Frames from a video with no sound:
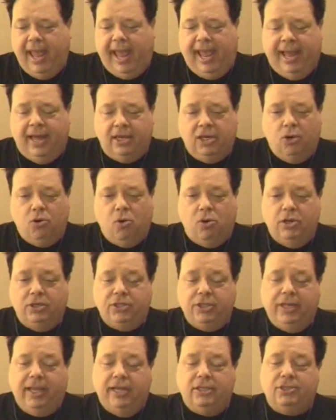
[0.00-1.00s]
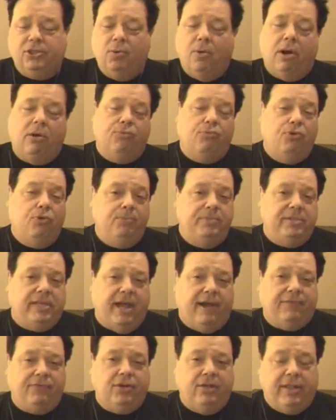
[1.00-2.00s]
And in order to get to our rooms
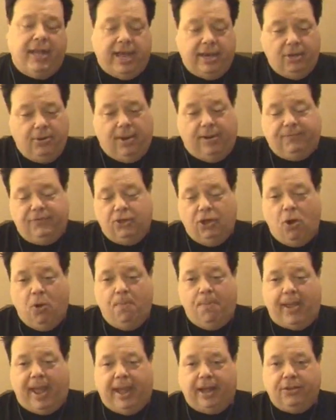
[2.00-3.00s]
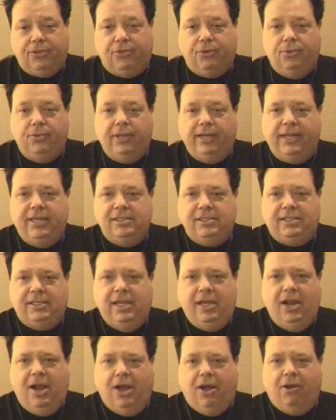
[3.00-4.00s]
after that, you have to go back through the
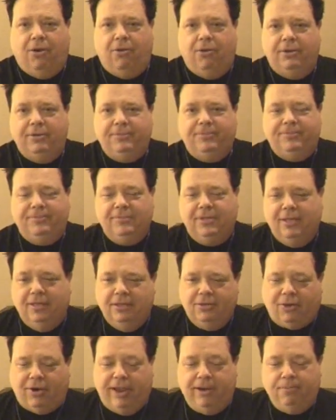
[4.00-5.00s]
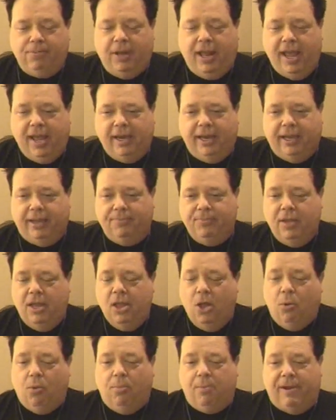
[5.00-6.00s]
casino. Great planning.
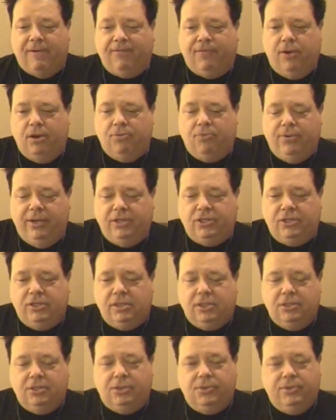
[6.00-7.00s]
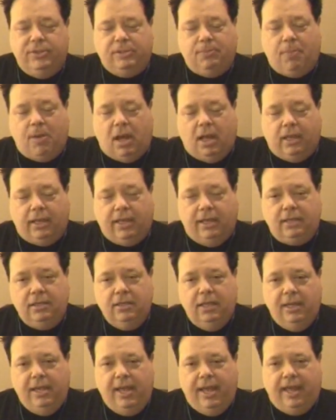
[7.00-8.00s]
Well, my friend reaches into his pocket
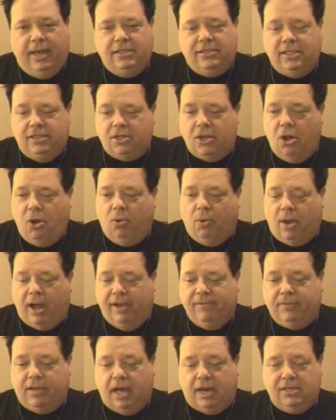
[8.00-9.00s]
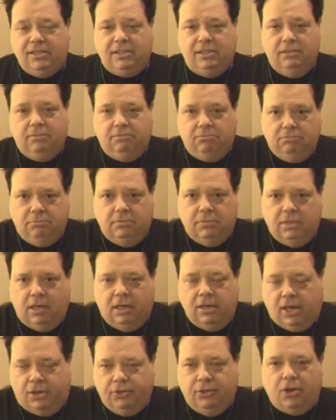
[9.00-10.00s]
and he says, "Oh, I've got
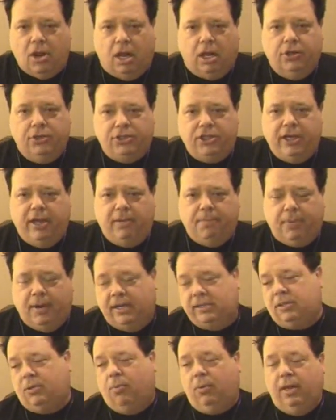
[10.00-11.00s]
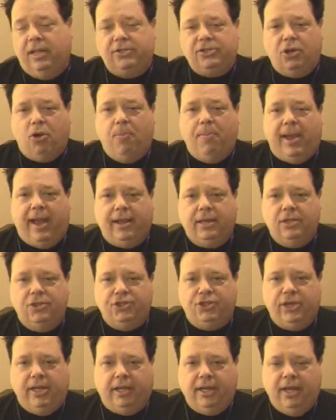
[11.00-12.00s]
another dollar chip." And I said, "Well, let's go back and
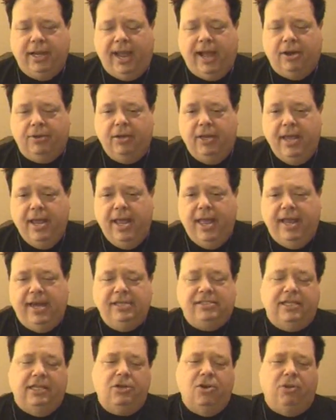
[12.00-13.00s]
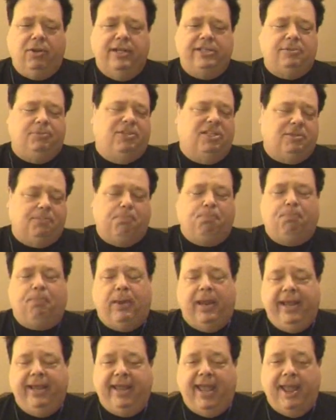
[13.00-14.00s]
check it out." And he said, "No, let's just
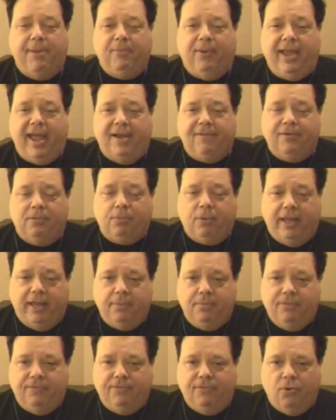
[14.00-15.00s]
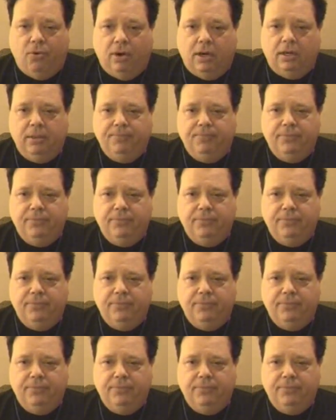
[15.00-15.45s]
play a game we haven't played before."